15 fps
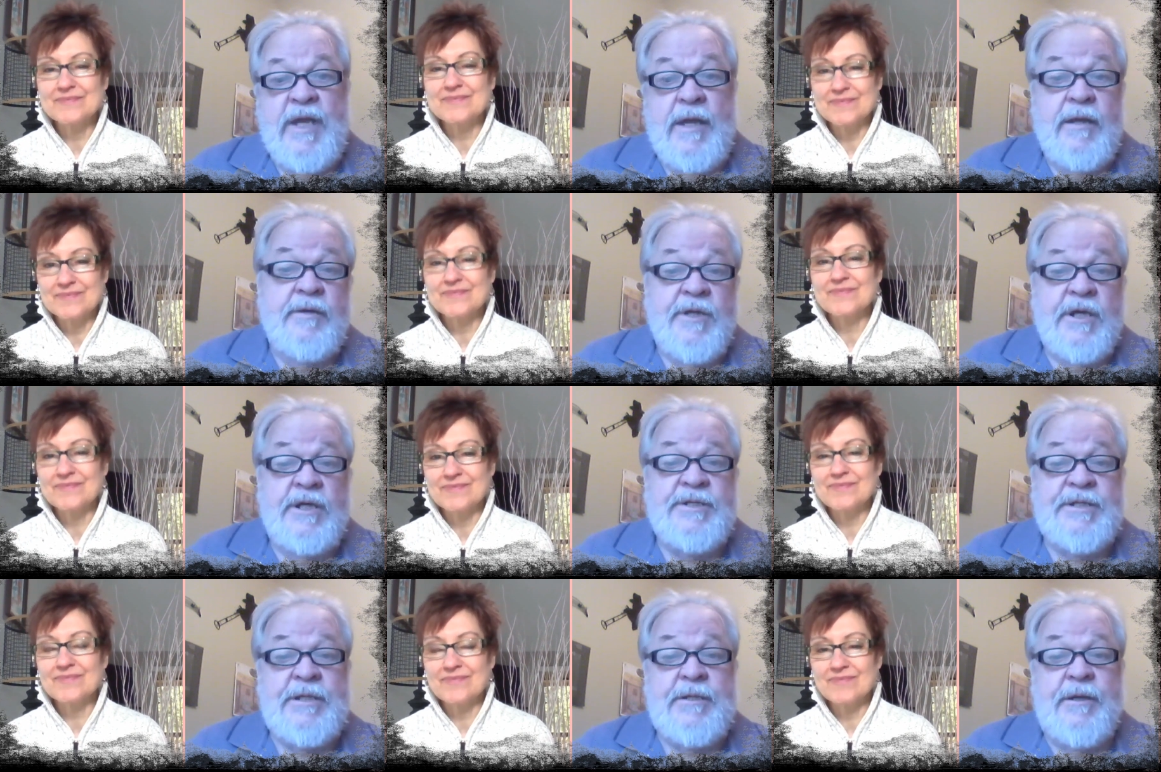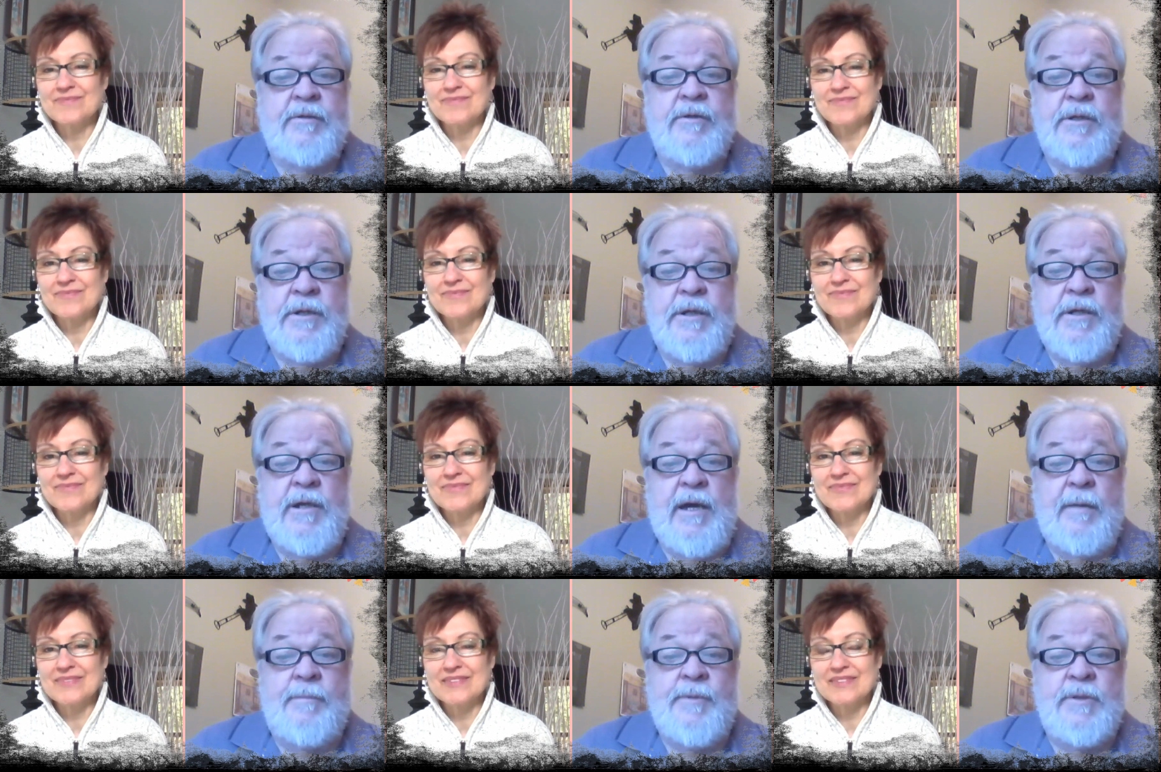Speaker 1: and it does, you know, it,
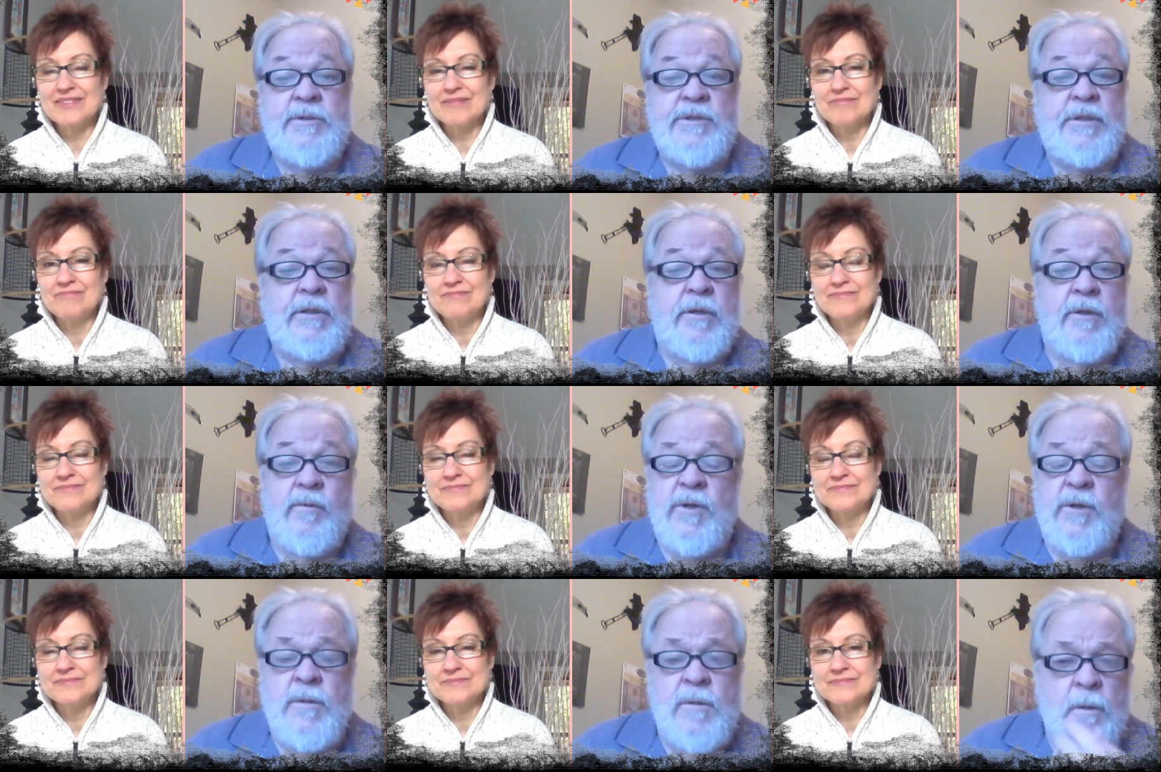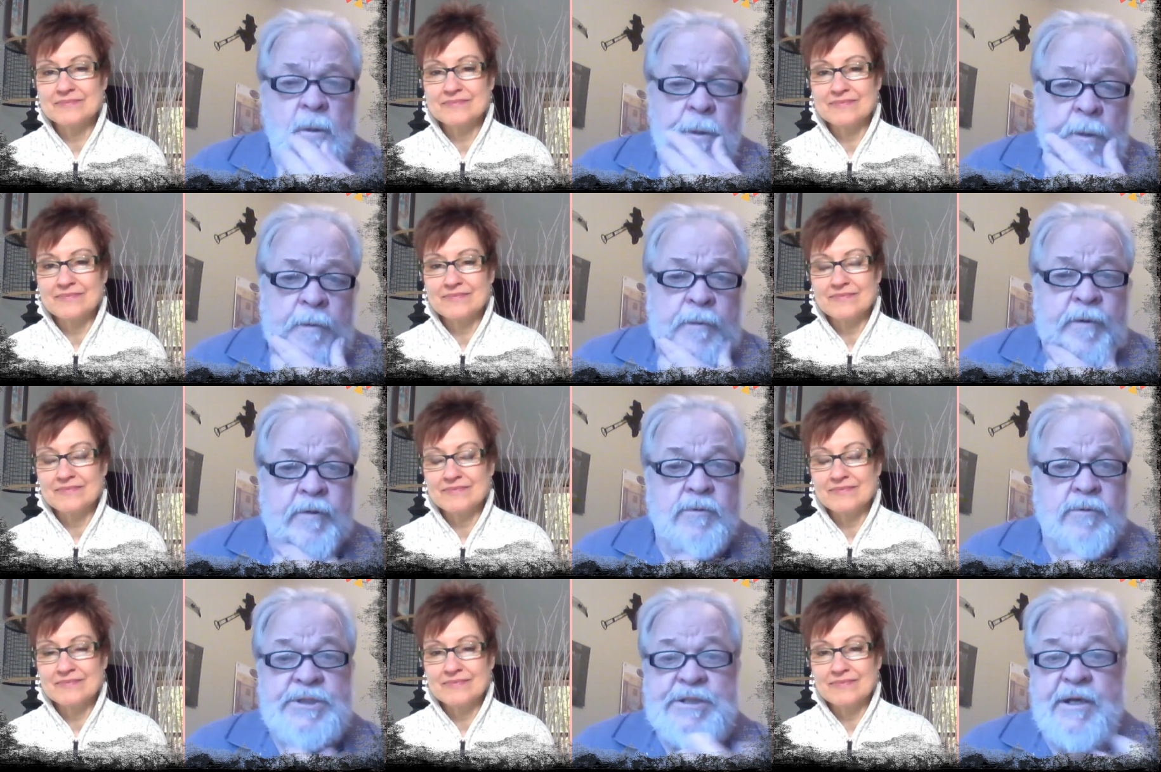it happens. Uh, there were
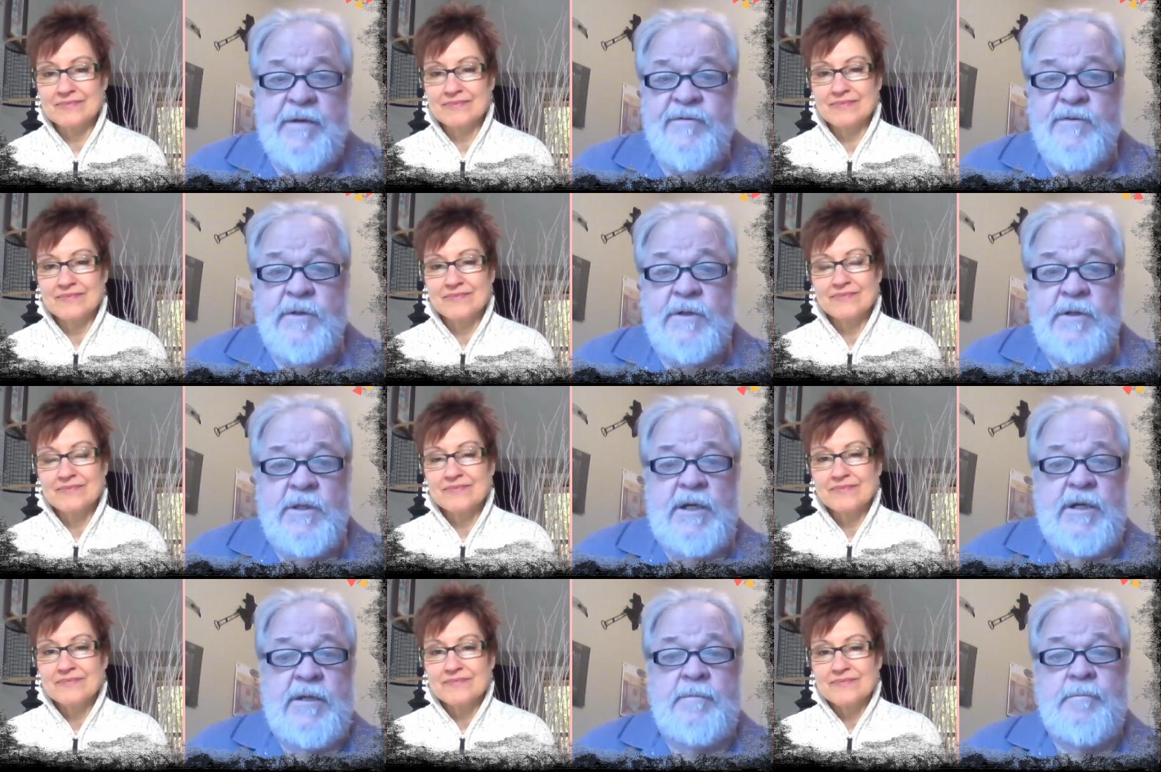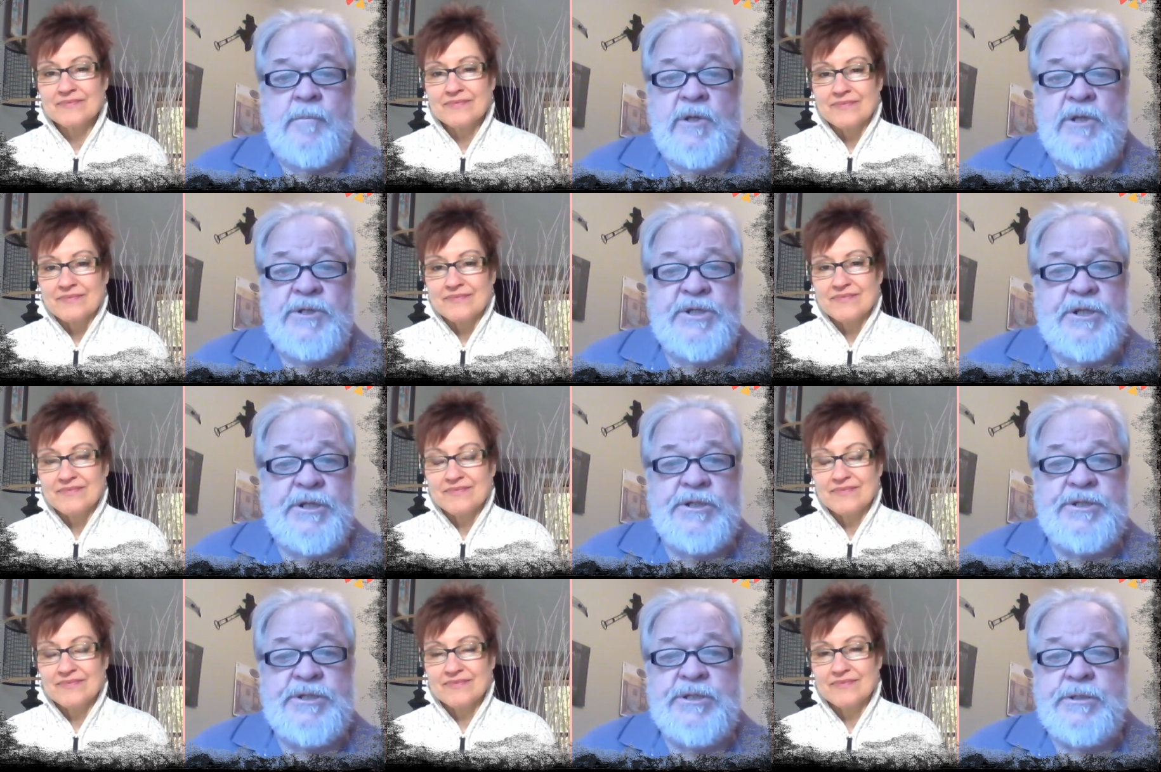there were several uh,
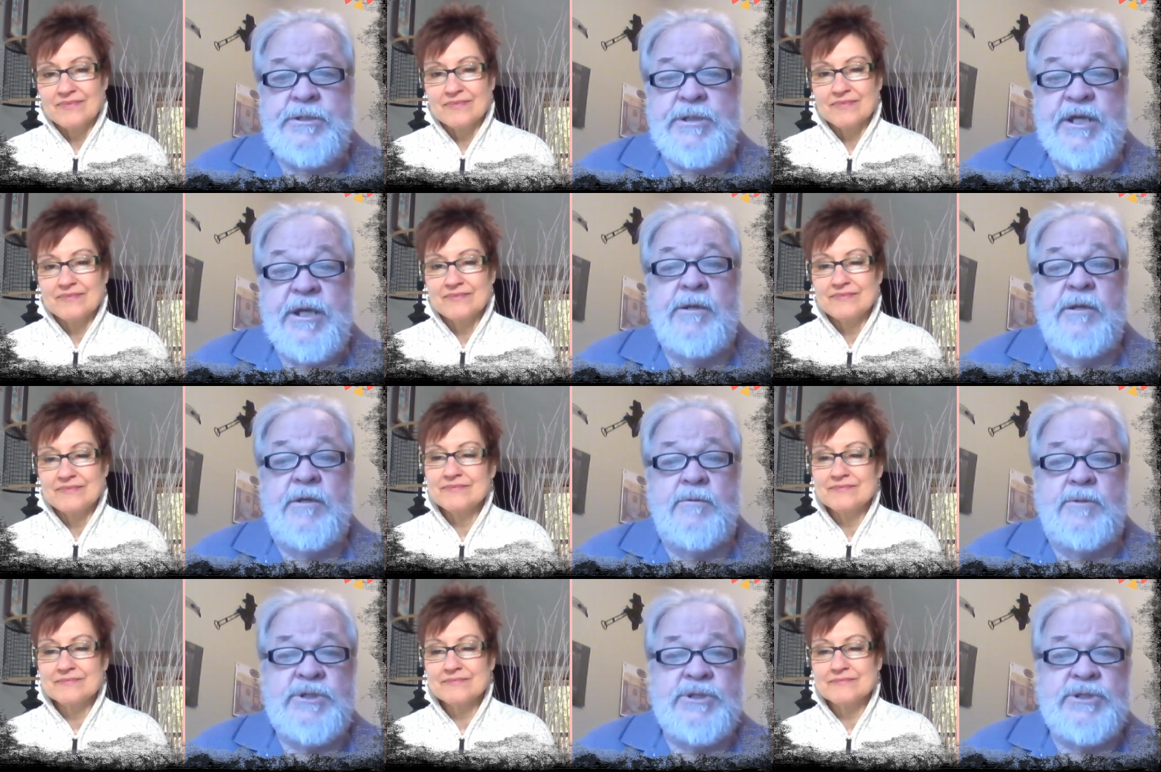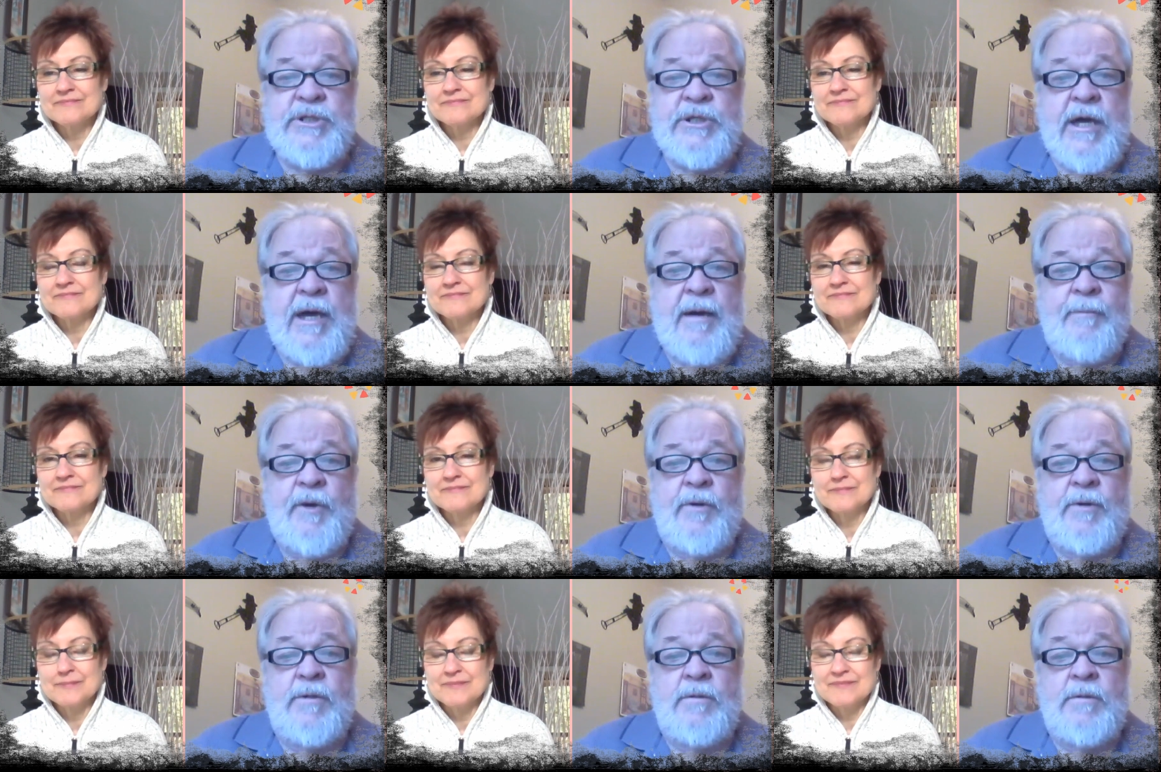incidents in Quito, which is the
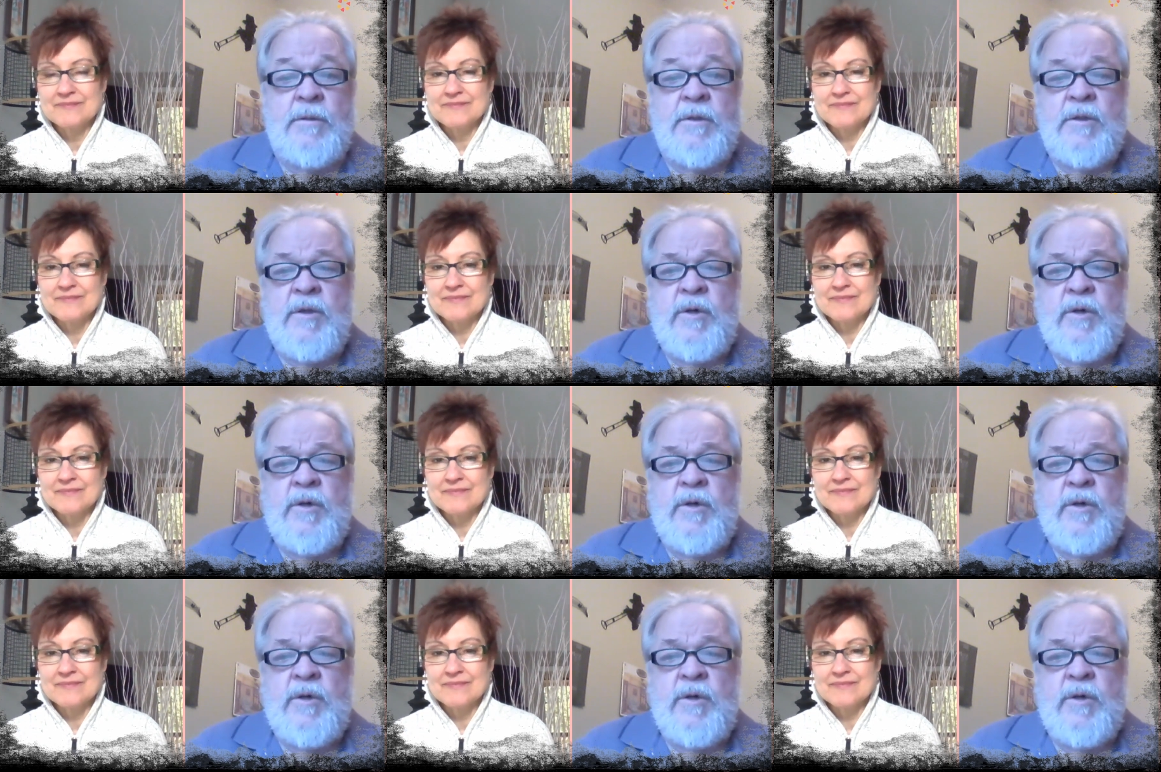capital,